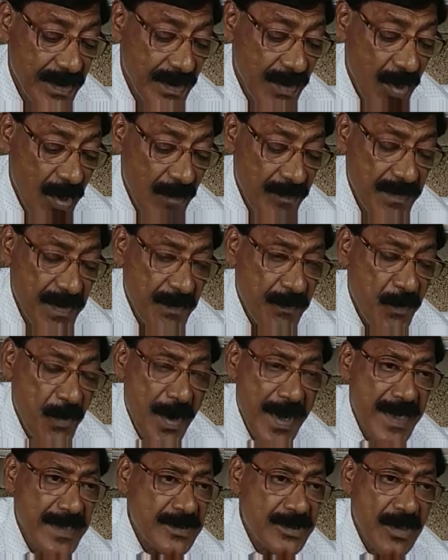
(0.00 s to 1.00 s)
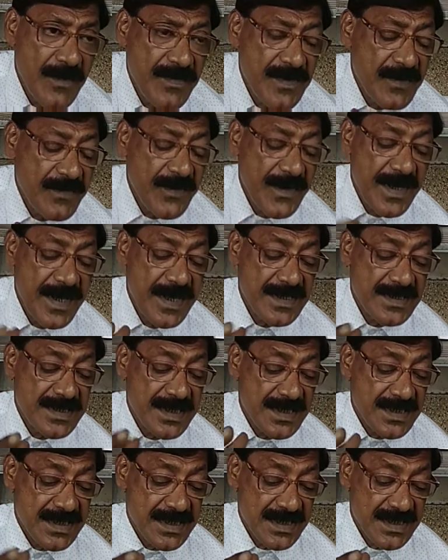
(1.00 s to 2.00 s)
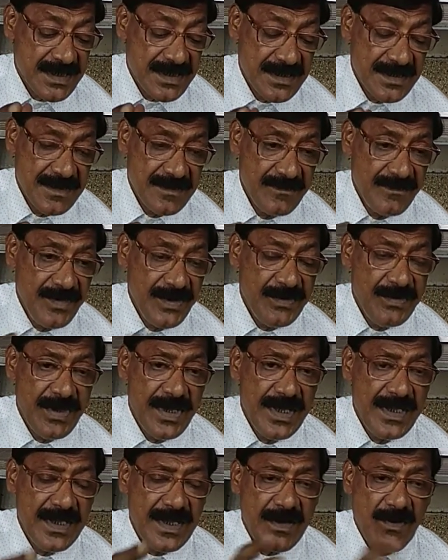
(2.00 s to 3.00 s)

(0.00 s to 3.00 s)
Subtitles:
of the points of differences between the